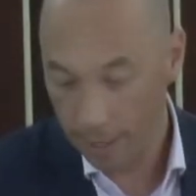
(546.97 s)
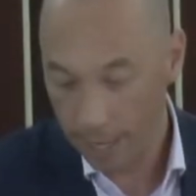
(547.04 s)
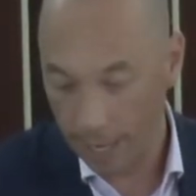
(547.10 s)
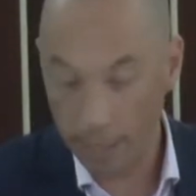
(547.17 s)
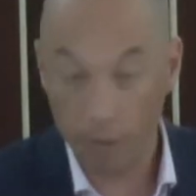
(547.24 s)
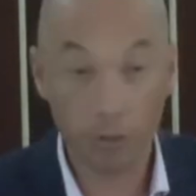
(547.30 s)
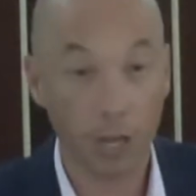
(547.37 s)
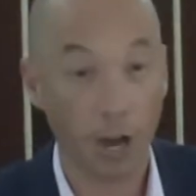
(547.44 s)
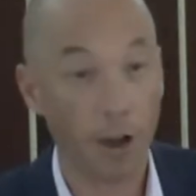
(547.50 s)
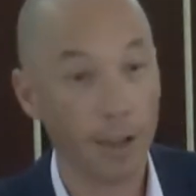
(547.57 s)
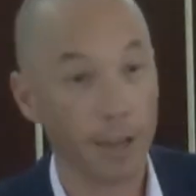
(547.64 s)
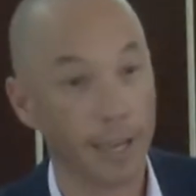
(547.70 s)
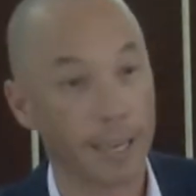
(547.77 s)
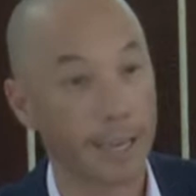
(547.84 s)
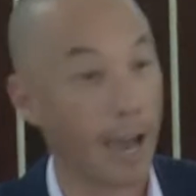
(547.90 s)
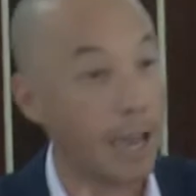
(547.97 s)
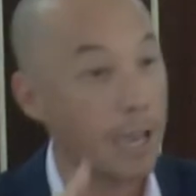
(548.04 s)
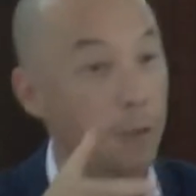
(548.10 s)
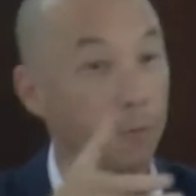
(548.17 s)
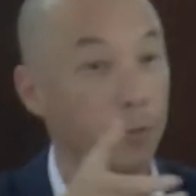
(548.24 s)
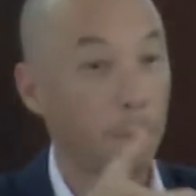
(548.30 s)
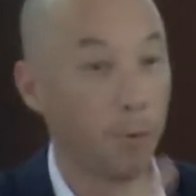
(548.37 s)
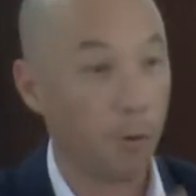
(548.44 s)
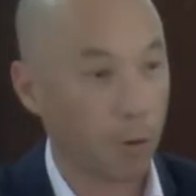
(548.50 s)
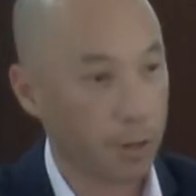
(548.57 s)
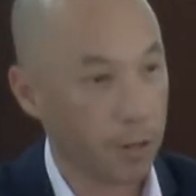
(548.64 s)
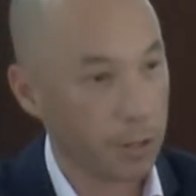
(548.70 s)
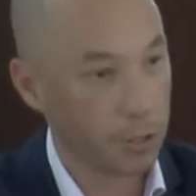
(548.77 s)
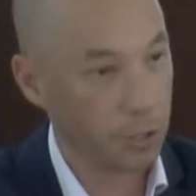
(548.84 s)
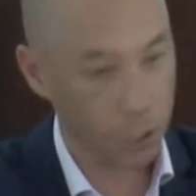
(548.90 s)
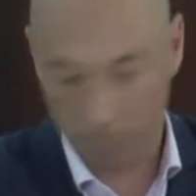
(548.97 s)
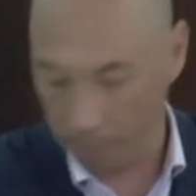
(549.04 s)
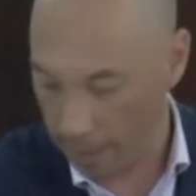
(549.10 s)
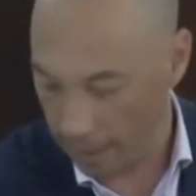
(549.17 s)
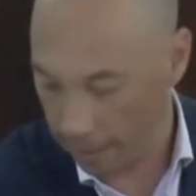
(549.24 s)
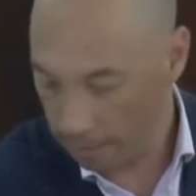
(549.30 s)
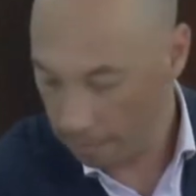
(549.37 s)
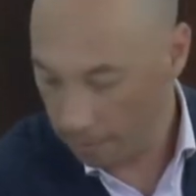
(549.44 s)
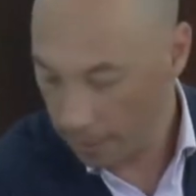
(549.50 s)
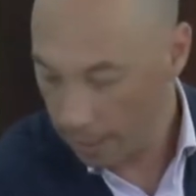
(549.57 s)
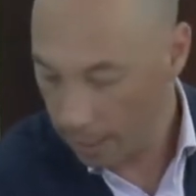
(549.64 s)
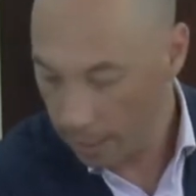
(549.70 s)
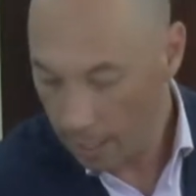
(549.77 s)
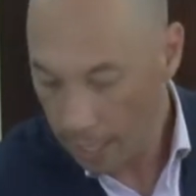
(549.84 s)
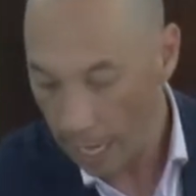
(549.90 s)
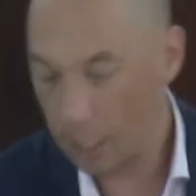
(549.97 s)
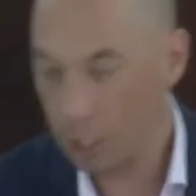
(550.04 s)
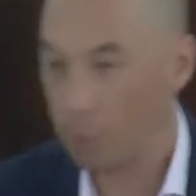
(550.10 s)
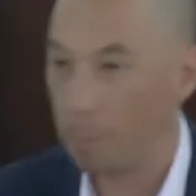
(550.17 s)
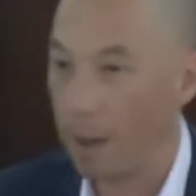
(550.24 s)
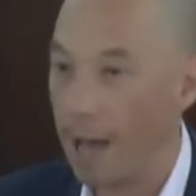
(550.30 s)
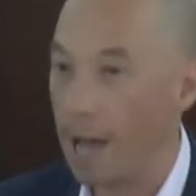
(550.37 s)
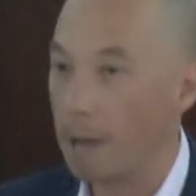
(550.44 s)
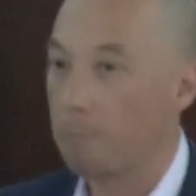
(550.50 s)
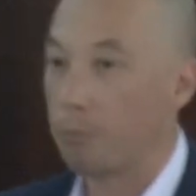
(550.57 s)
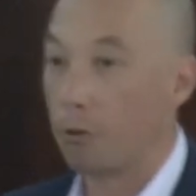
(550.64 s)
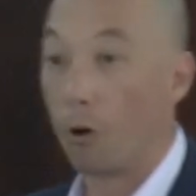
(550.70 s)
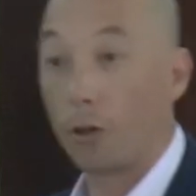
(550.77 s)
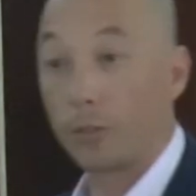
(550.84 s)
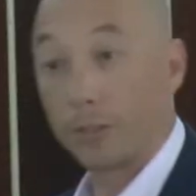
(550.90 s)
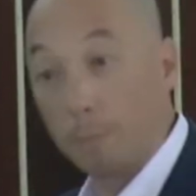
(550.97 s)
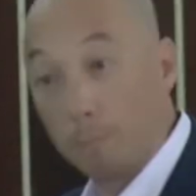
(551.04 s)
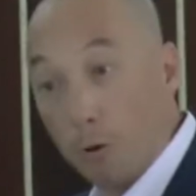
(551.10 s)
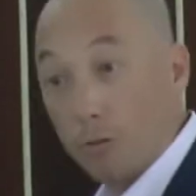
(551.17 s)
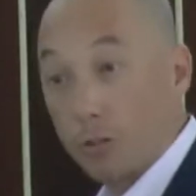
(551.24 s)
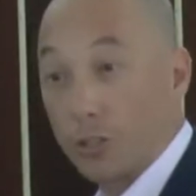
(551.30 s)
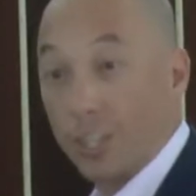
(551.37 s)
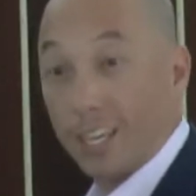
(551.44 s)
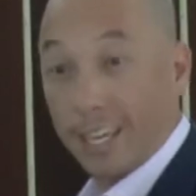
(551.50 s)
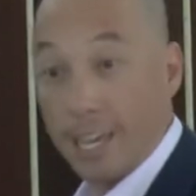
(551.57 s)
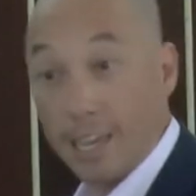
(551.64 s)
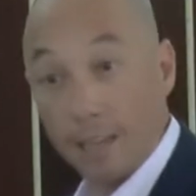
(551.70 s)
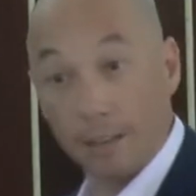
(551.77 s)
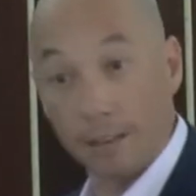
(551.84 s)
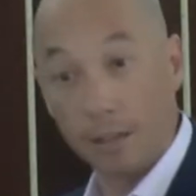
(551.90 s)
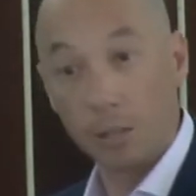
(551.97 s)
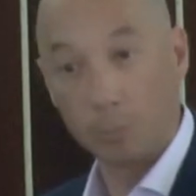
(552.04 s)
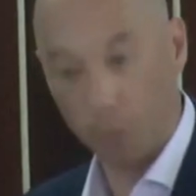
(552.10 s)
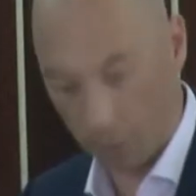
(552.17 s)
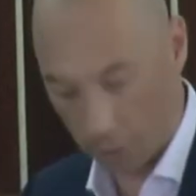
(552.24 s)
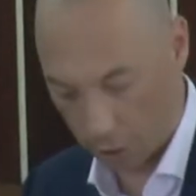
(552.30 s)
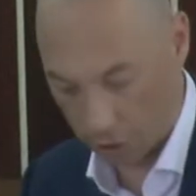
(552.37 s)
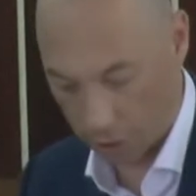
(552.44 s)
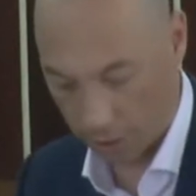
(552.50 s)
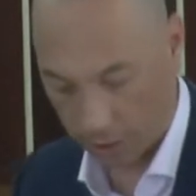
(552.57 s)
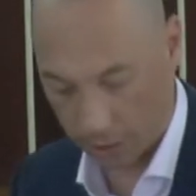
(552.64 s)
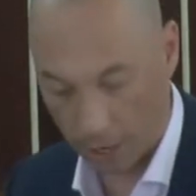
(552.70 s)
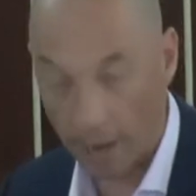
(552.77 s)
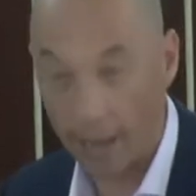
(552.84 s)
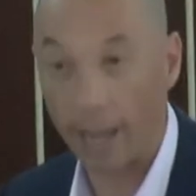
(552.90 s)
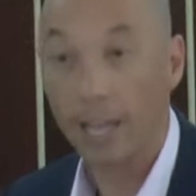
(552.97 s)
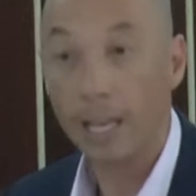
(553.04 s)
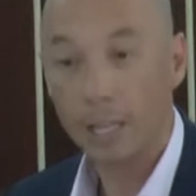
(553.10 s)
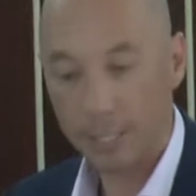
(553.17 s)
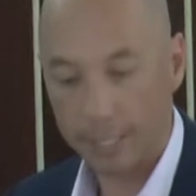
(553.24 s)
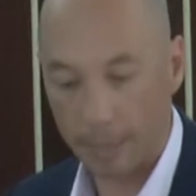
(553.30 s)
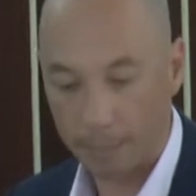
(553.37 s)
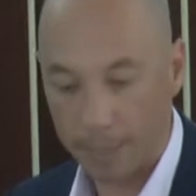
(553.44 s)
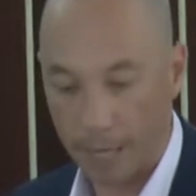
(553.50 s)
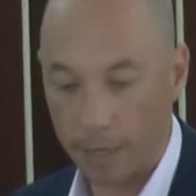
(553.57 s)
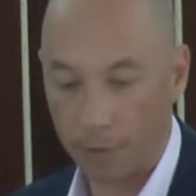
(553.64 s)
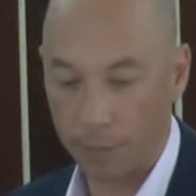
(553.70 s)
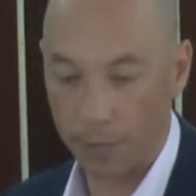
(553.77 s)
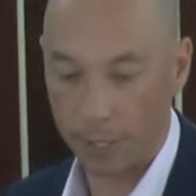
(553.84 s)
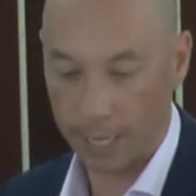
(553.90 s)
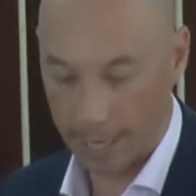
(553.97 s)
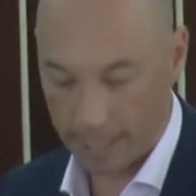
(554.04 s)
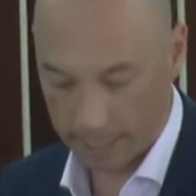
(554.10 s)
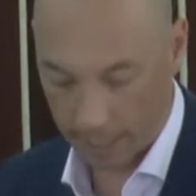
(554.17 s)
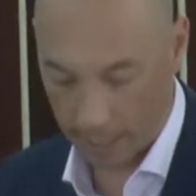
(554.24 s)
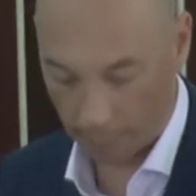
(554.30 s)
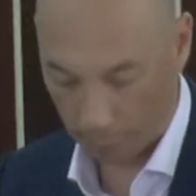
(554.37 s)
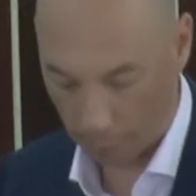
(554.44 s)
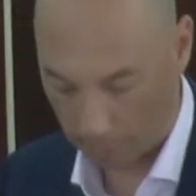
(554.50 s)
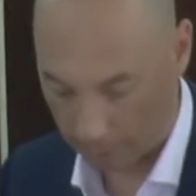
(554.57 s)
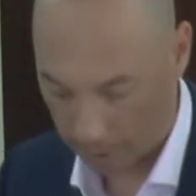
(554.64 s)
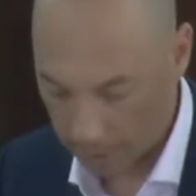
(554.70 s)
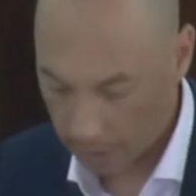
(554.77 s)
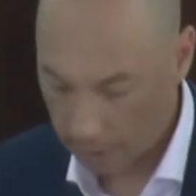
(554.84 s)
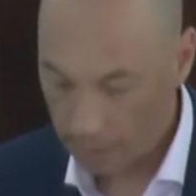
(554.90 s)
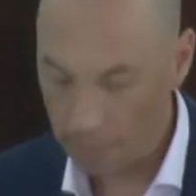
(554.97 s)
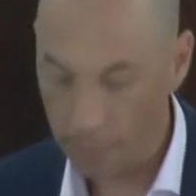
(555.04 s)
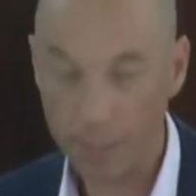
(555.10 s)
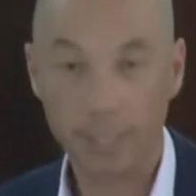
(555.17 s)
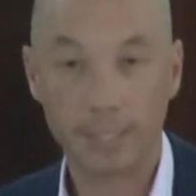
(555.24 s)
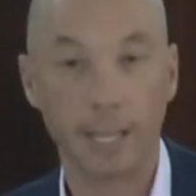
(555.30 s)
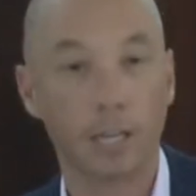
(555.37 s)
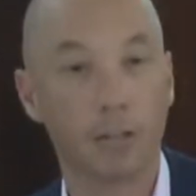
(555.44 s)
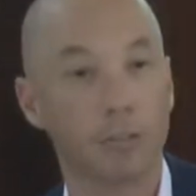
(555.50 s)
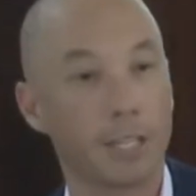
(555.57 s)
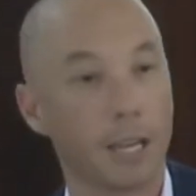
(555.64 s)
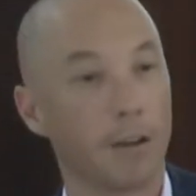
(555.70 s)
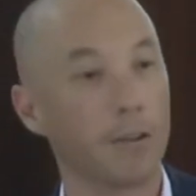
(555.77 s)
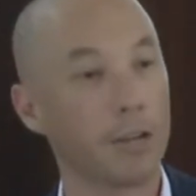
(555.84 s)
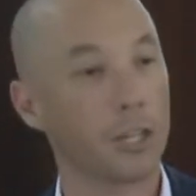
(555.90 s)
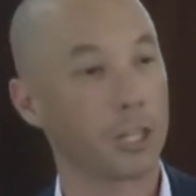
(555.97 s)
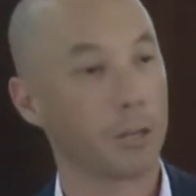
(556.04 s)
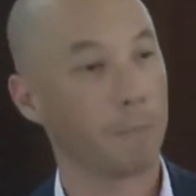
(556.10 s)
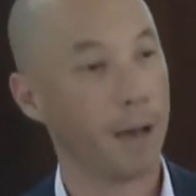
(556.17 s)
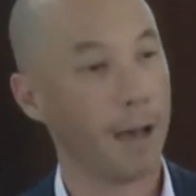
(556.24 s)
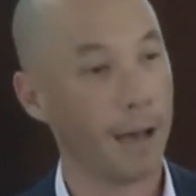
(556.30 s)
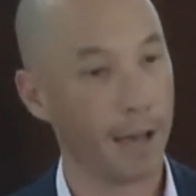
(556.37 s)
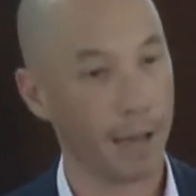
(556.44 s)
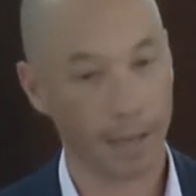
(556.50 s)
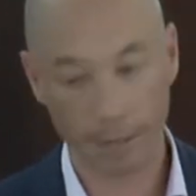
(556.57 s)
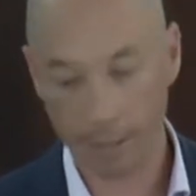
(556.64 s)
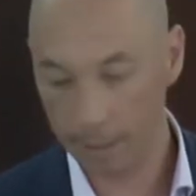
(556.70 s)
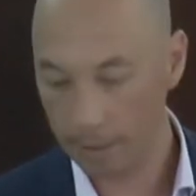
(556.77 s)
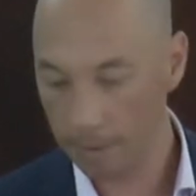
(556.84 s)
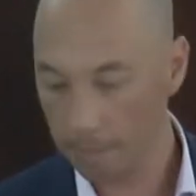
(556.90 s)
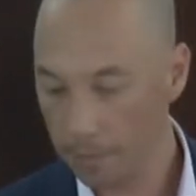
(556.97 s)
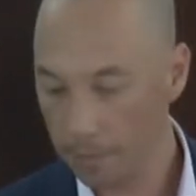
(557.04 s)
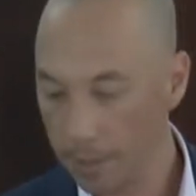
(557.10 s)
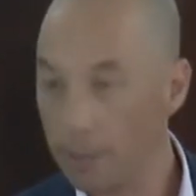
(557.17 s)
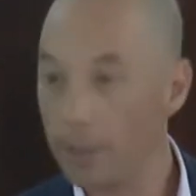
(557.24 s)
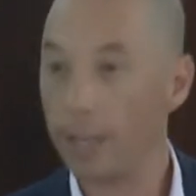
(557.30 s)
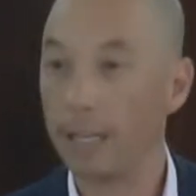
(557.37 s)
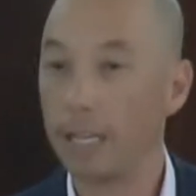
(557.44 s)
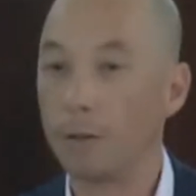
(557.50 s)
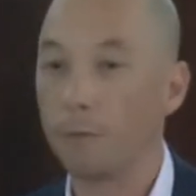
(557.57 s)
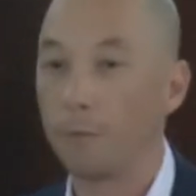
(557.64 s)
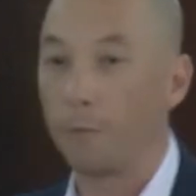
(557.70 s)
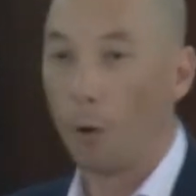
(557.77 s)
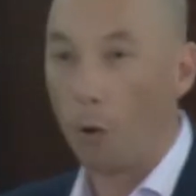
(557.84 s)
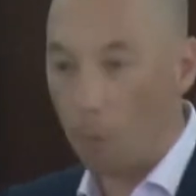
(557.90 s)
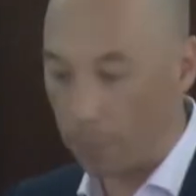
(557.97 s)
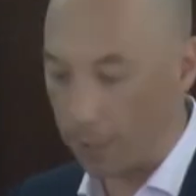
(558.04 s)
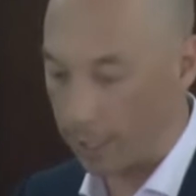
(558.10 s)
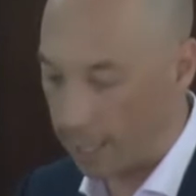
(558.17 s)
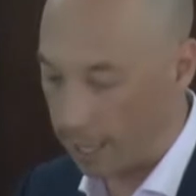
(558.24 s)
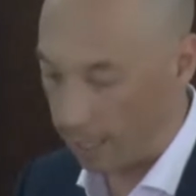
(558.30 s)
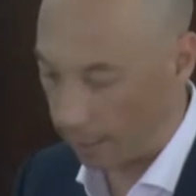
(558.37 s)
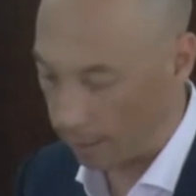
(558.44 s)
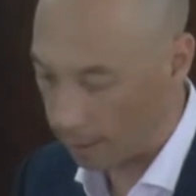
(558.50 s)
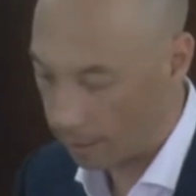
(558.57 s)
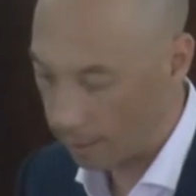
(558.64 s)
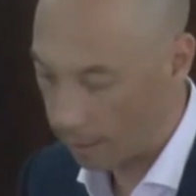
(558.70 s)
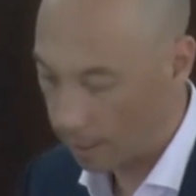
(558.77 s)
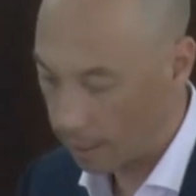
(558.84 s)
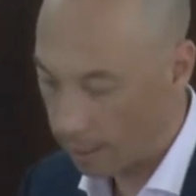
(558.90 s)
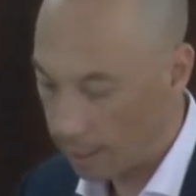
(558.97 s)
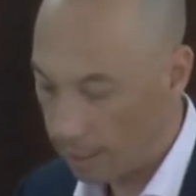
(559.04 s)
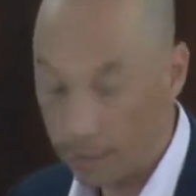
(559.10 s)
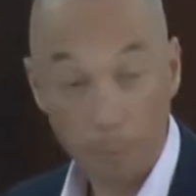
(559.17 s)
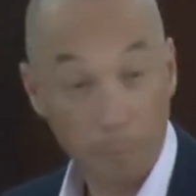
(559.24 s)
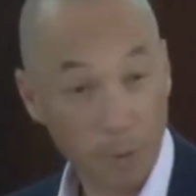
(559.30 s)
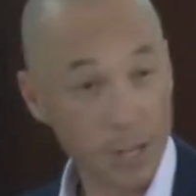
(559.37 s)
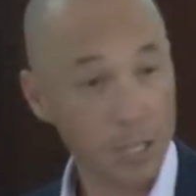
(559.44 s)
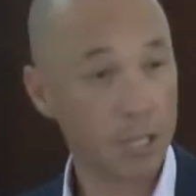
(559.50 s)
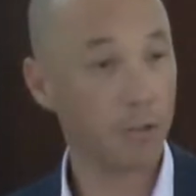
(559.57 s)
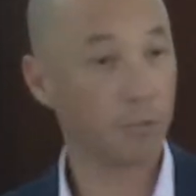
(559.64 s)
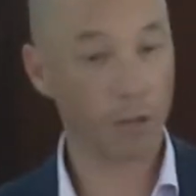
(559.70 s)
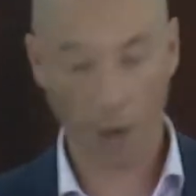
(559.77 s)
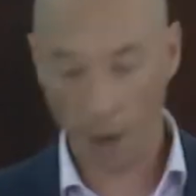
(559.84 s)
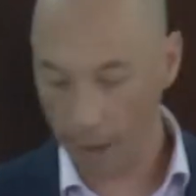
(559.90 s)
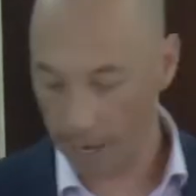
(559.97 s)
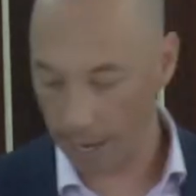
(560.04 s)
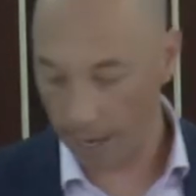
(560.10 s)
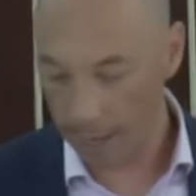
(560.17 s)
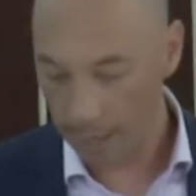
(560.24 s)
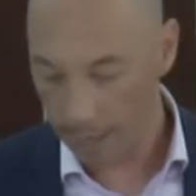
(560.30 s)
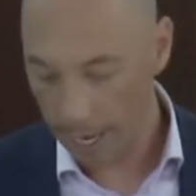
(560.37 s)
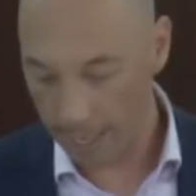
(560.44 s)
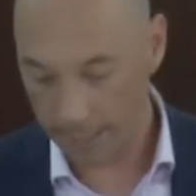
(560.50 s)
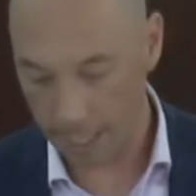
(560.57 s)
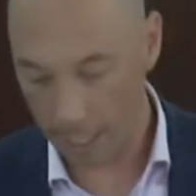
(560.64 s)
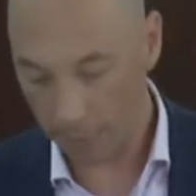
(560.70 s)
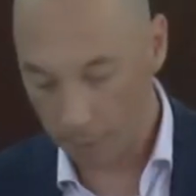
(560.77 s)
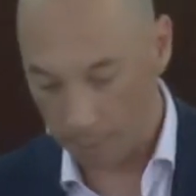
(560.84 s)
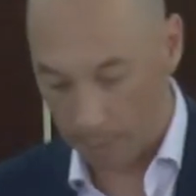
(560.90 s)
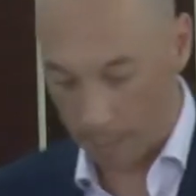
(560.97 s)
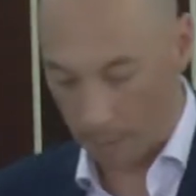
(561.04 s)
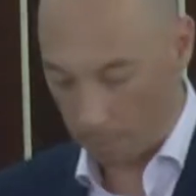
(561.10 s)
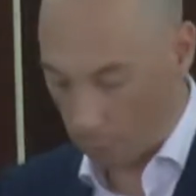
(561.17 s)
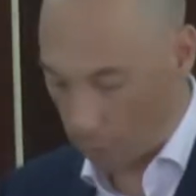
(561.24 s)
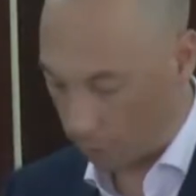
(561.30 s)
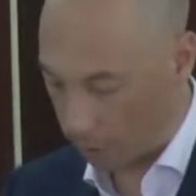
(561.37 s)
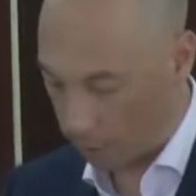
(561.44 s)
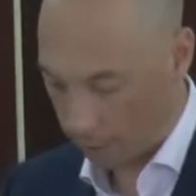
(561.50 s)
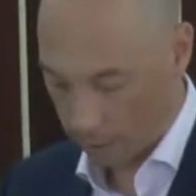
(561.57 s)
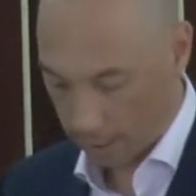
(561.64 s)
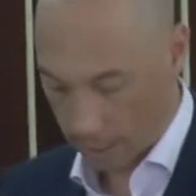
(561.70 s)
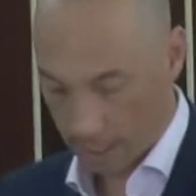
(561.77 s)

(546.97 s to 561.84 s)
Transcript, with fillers: And Hilkiah gave the book to Shaphan. And Shaphan brought the book to the king, brought it to Josiah. Skip down to verse 18 for me. The secretary Shaphan then informed the king, The priest Hilkiah has given me a book.